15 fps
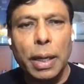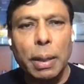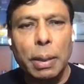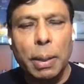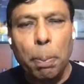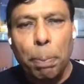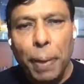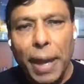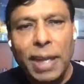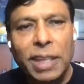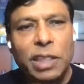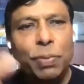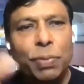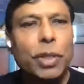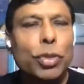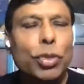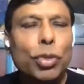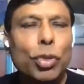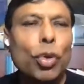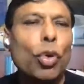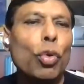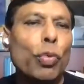the best way to
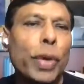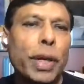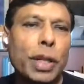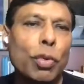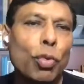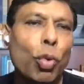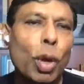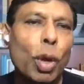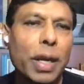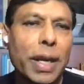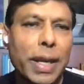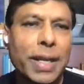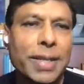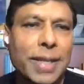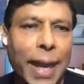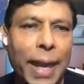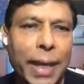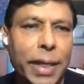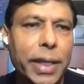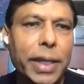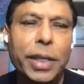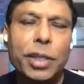know where the world is
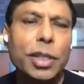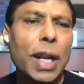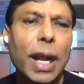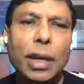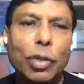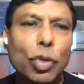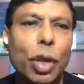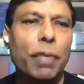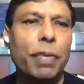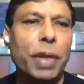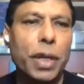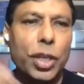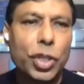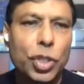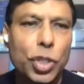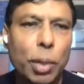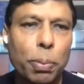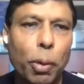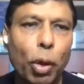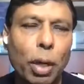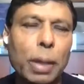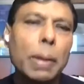headed is not to have a crystal
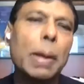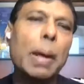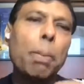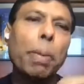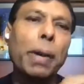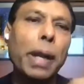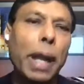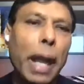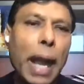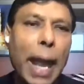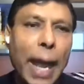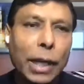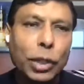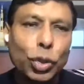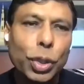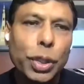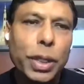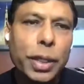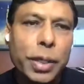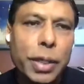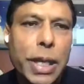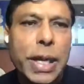ball, but actually
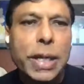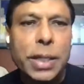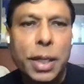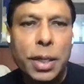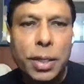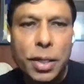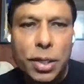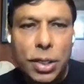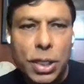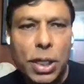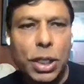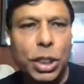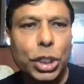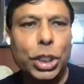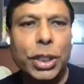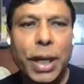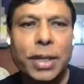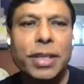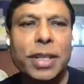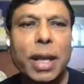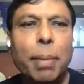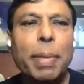read the research
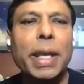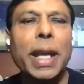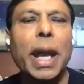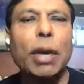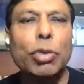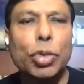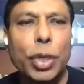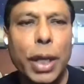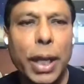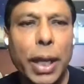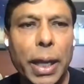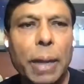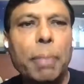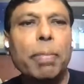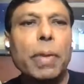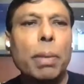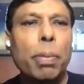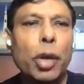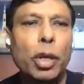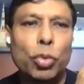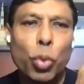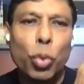that's coming out today.
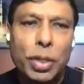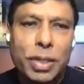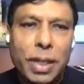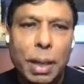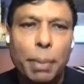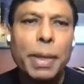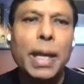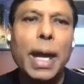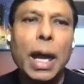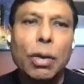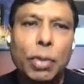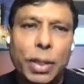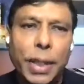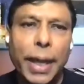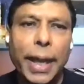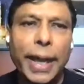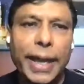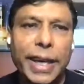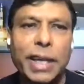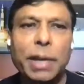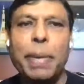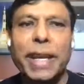Because what's coming out in the
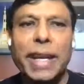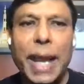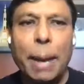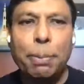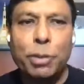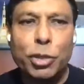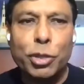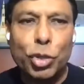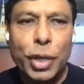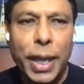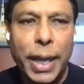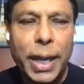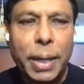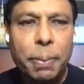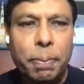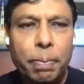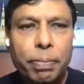academic labs today